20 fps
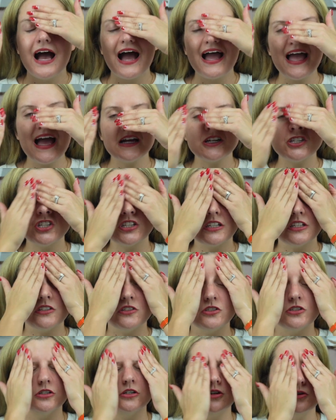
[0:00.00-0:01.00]
actually
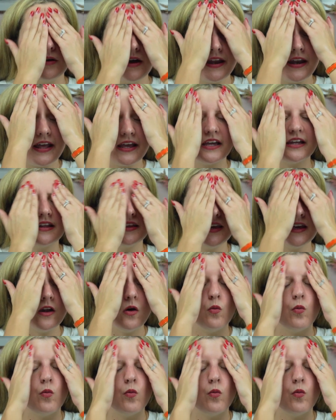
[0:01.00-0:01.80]
do, and I could get